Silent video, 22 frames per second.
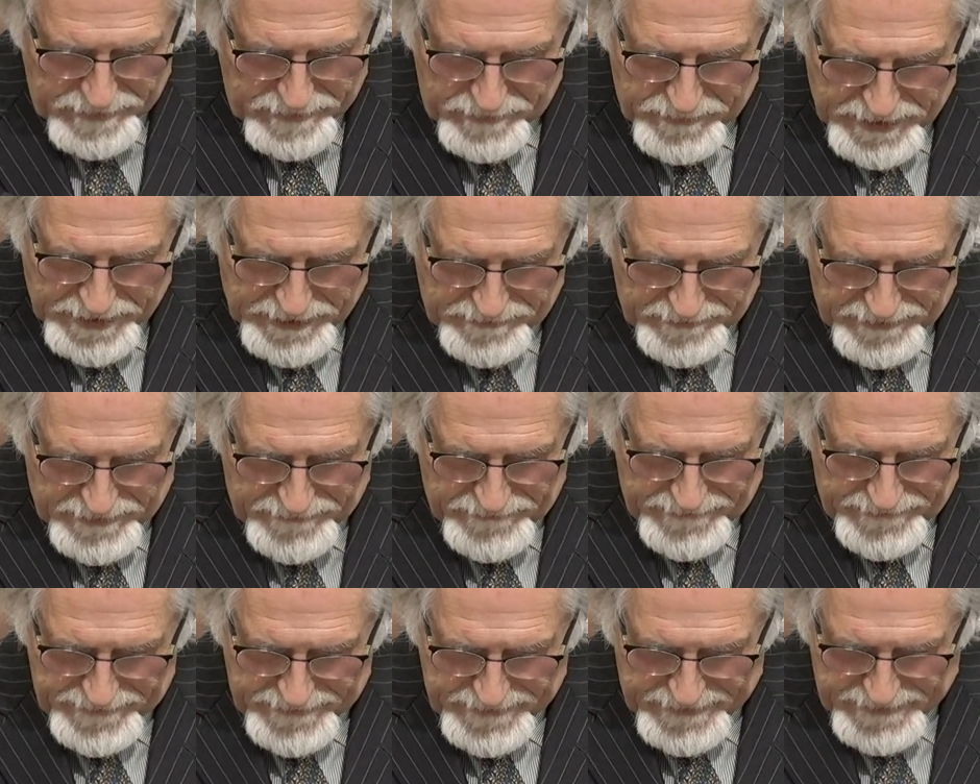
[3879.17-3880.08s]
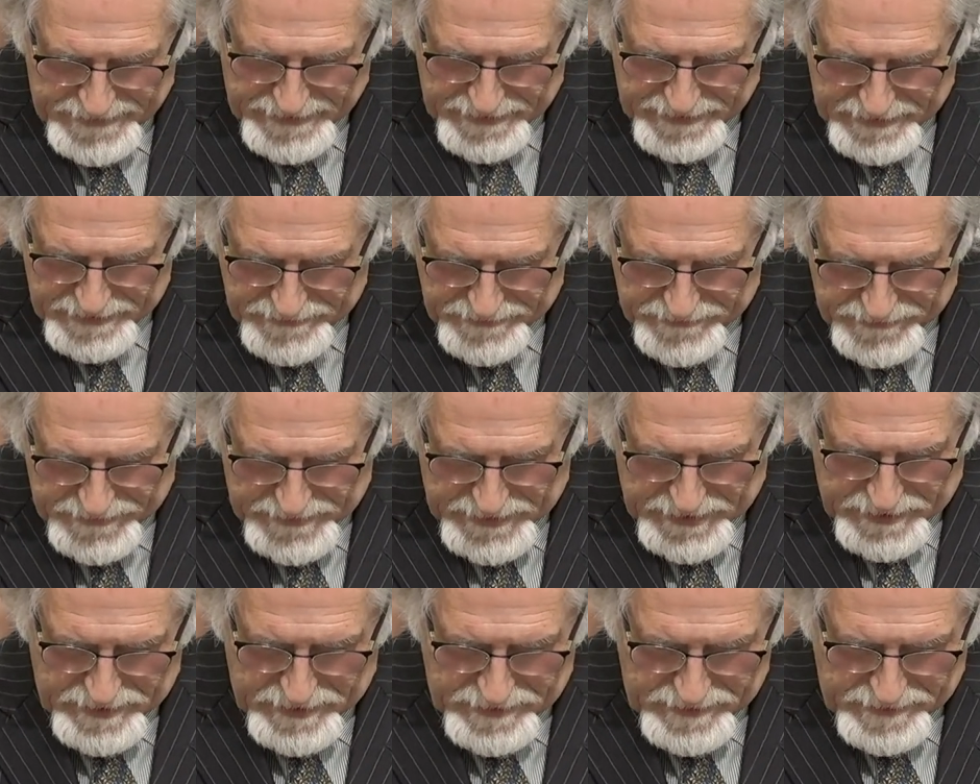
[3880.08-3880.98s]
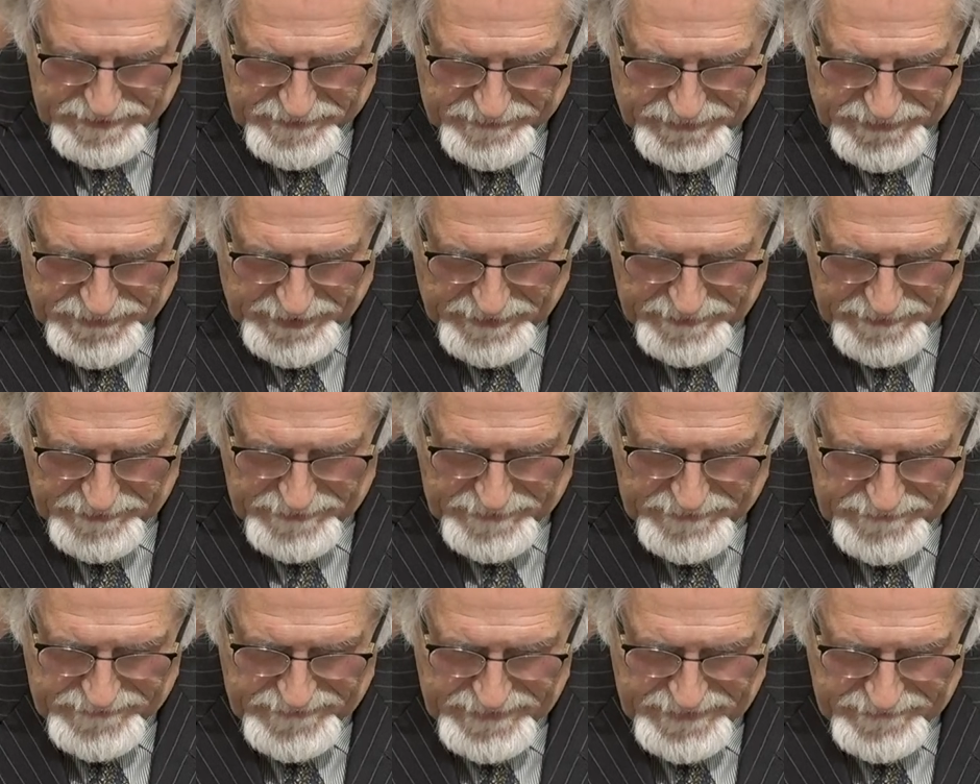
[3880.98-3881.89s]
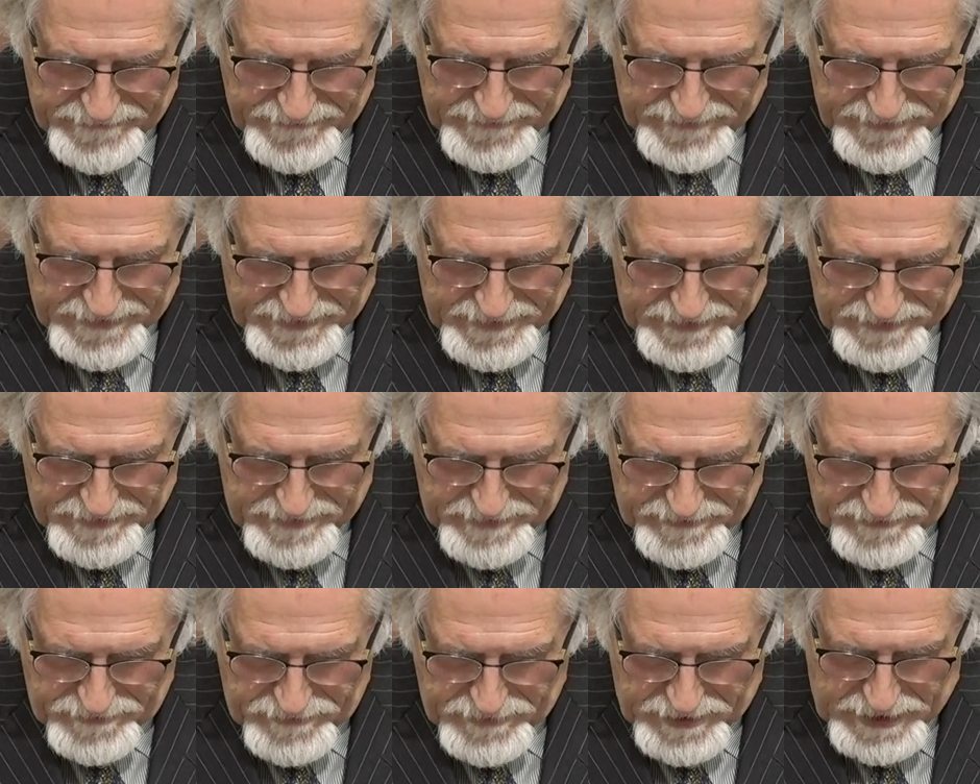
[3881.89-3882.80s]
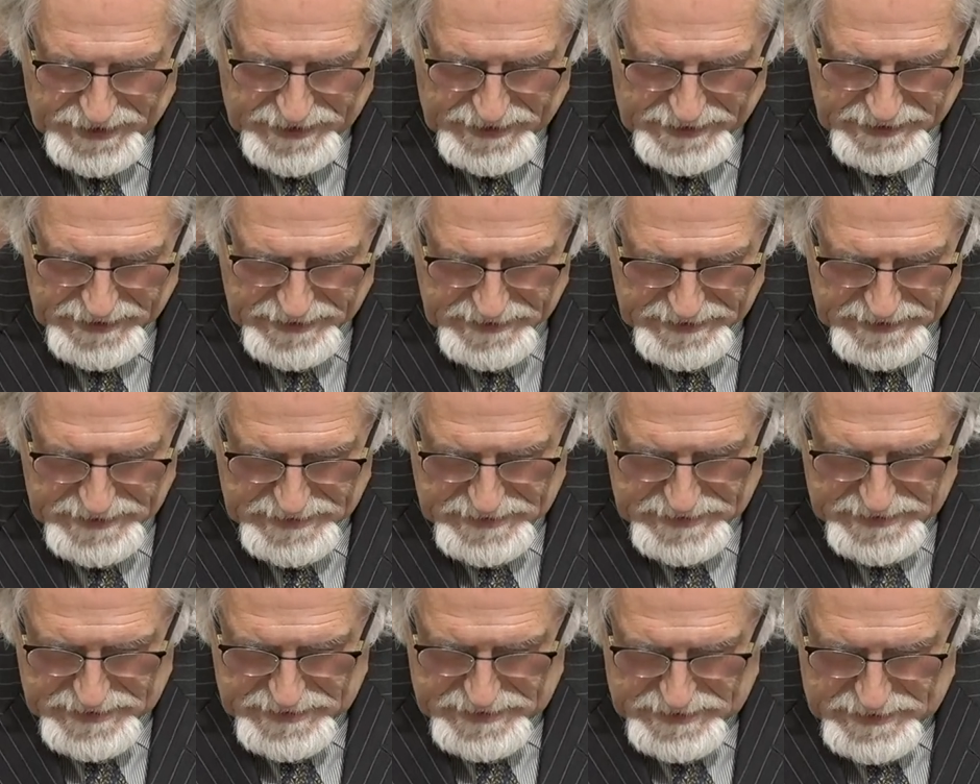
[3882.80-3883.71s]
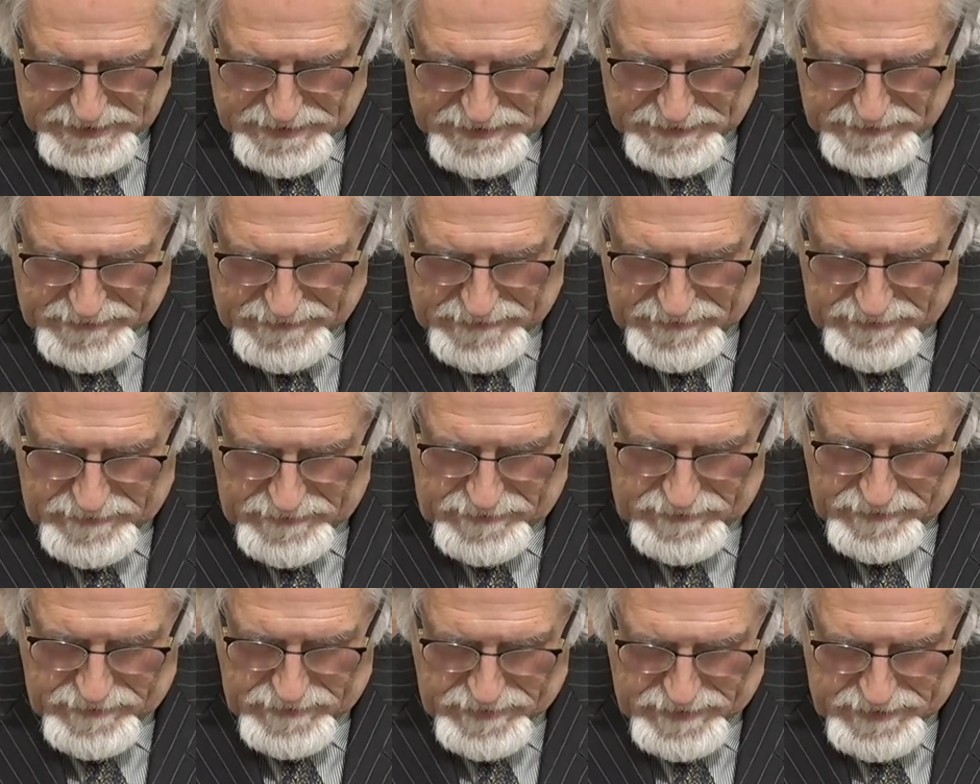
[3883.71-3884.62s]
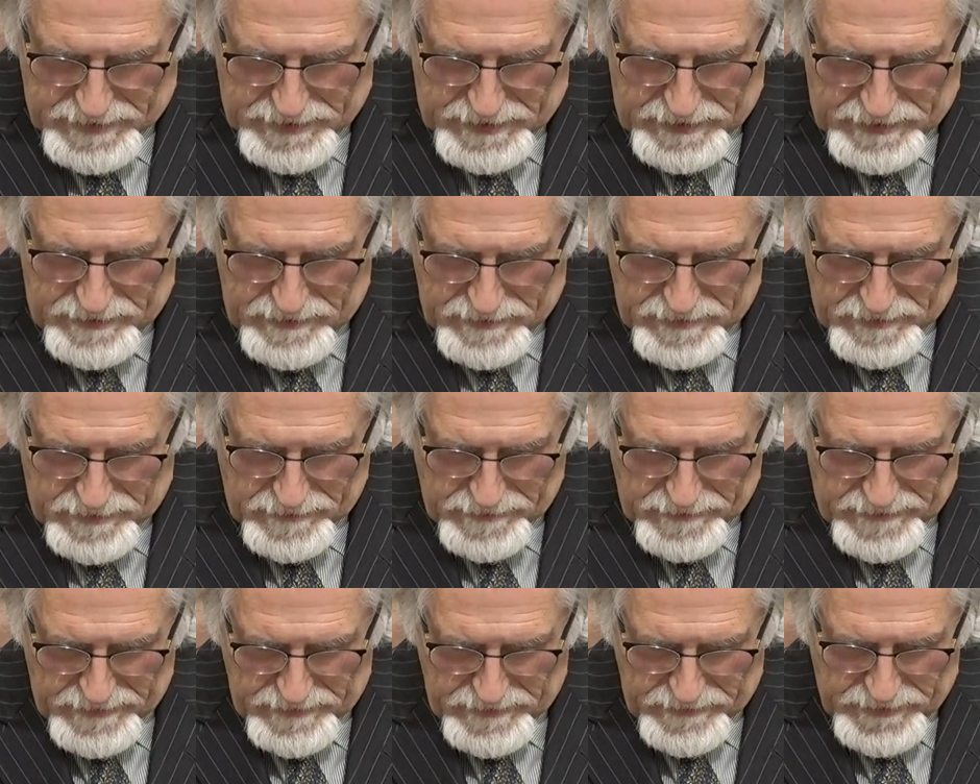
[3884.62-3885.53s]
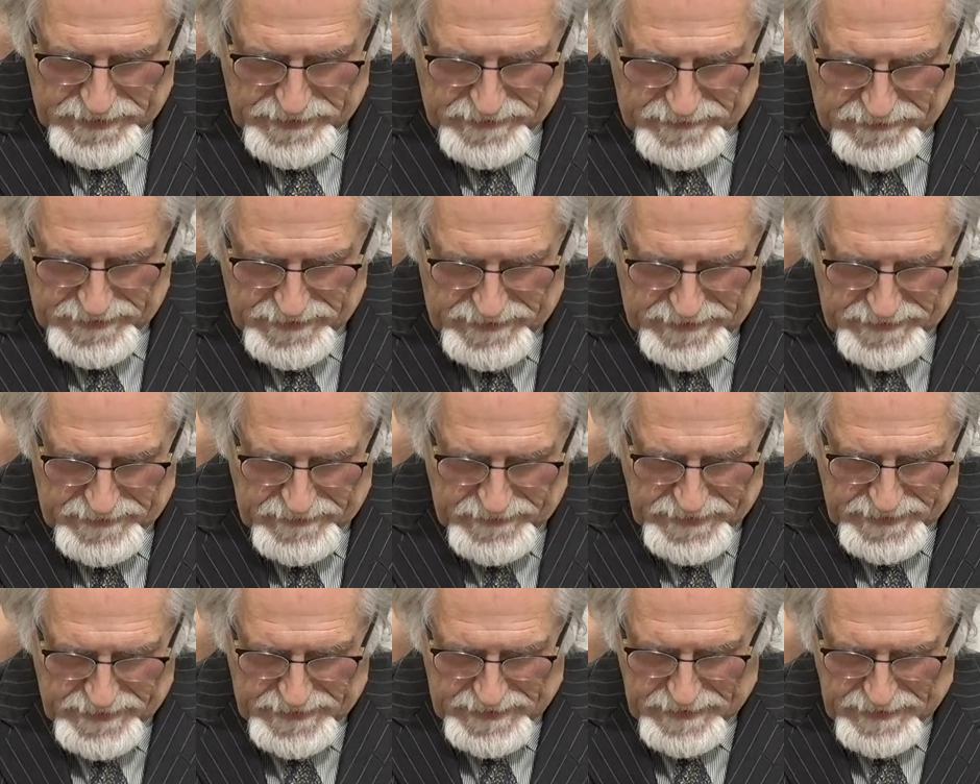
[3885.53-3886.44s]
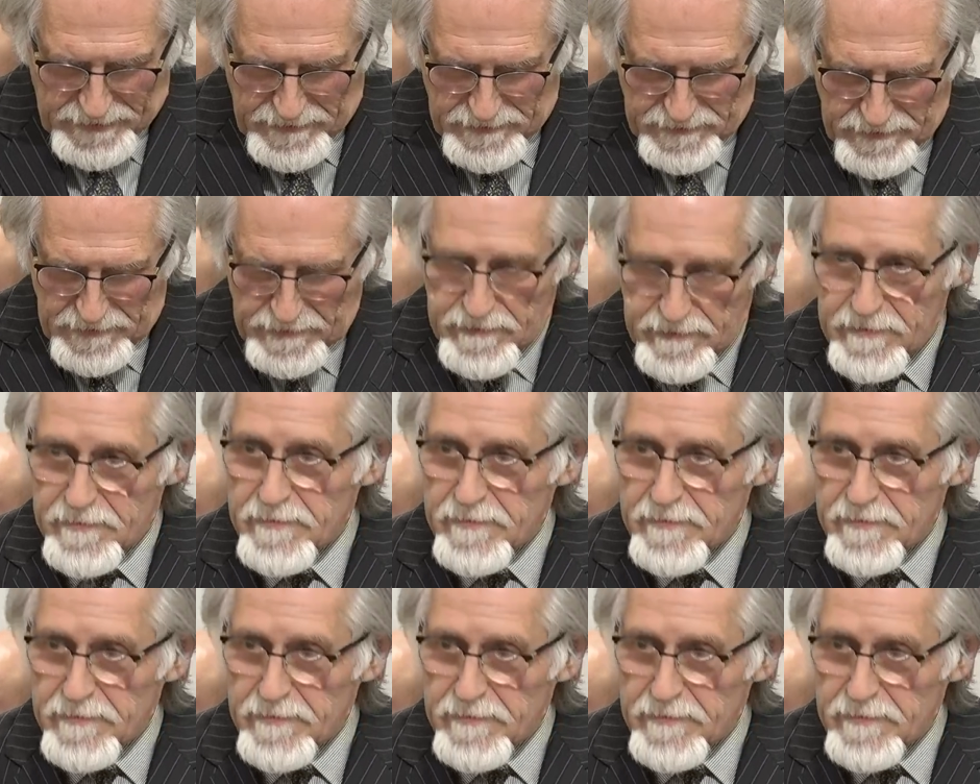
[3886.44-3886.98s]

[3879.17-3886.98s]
make reference at paragraph 73 to the October 2020 article in